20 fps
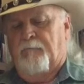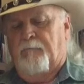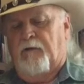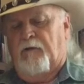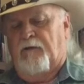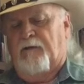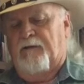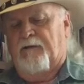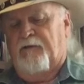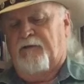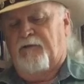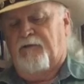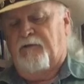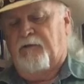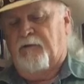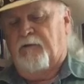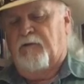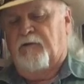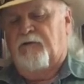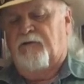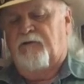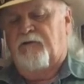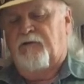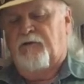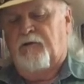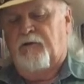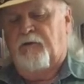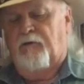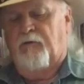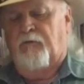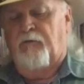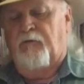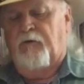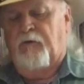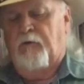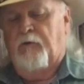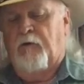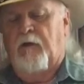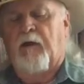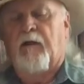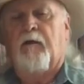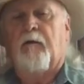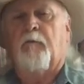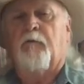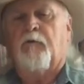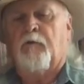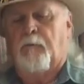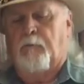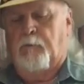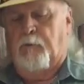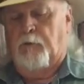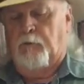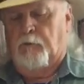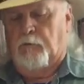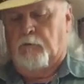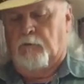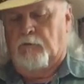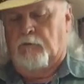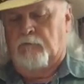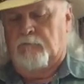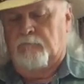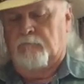of place you could shoot a few games of pool.